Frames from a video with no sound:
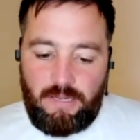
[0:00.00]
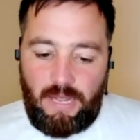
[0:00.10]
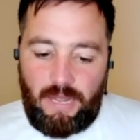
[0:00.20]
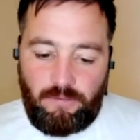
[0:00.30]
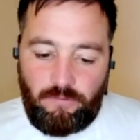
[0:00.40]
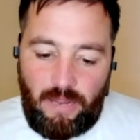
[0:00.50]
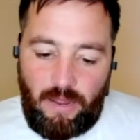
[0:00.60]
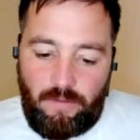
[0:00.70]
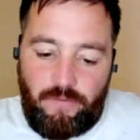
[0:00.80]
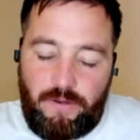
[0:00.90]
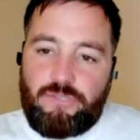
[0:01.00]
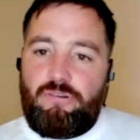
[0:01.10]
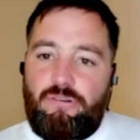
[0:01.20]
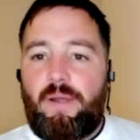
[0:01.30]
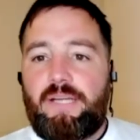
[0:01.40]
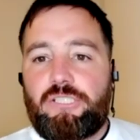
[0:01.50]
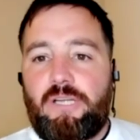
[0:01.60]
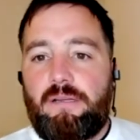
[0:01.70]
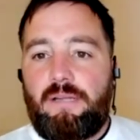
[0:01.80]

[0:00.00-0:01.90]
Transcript: and our friends Croatia